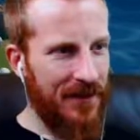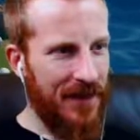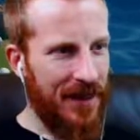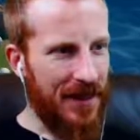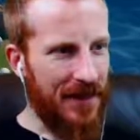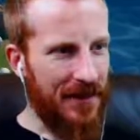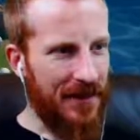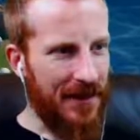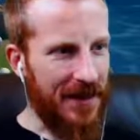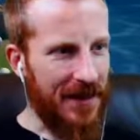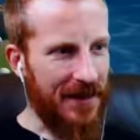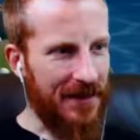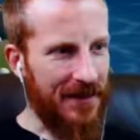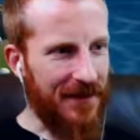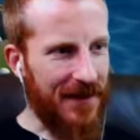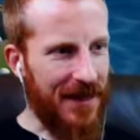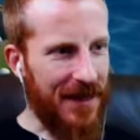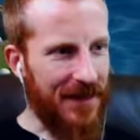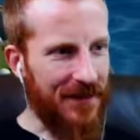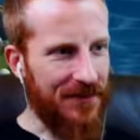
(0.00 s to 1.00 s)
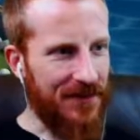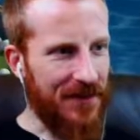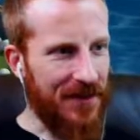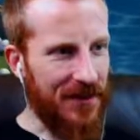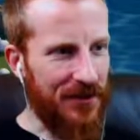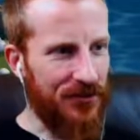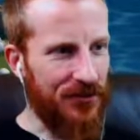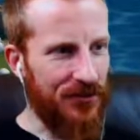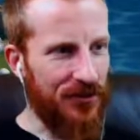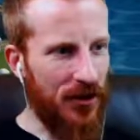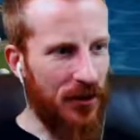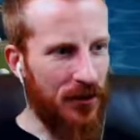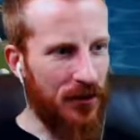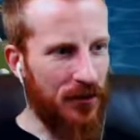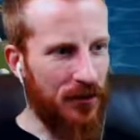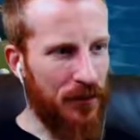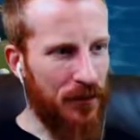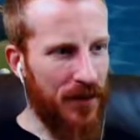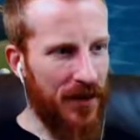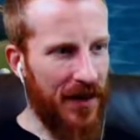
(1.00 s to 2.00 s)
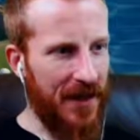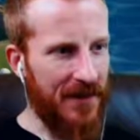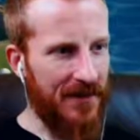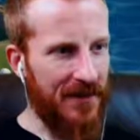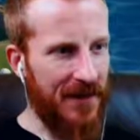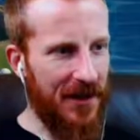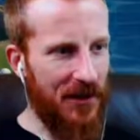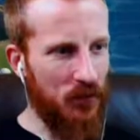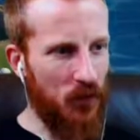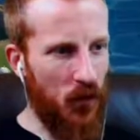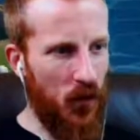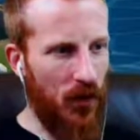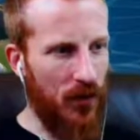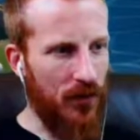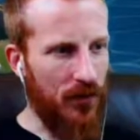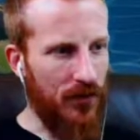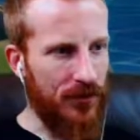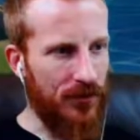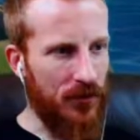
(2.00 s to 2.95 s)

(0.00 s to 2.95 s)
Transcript: How did I get glass? Stone, planks, and wool.